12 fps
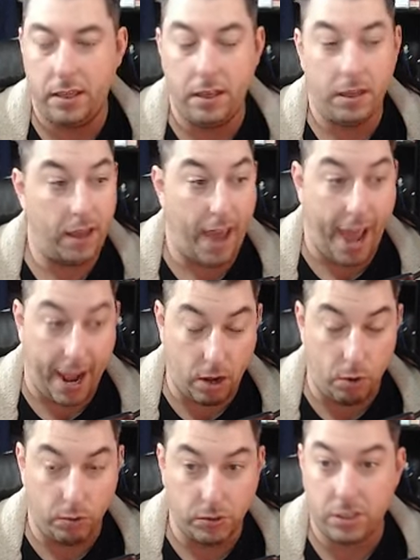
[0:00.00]

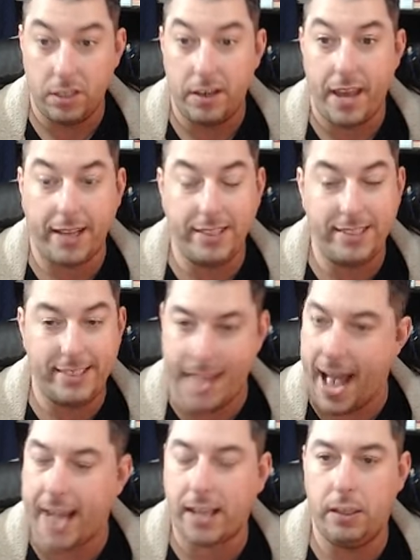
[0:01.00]
echoes
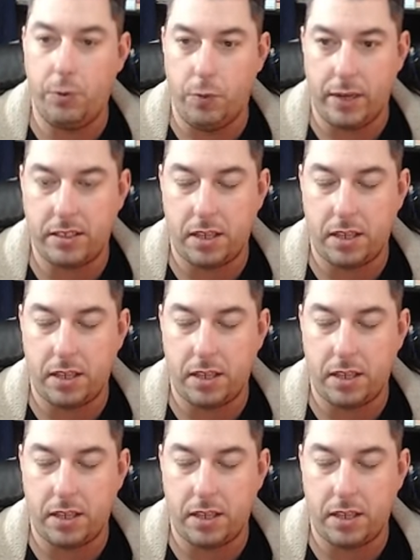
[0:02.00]
exactly what is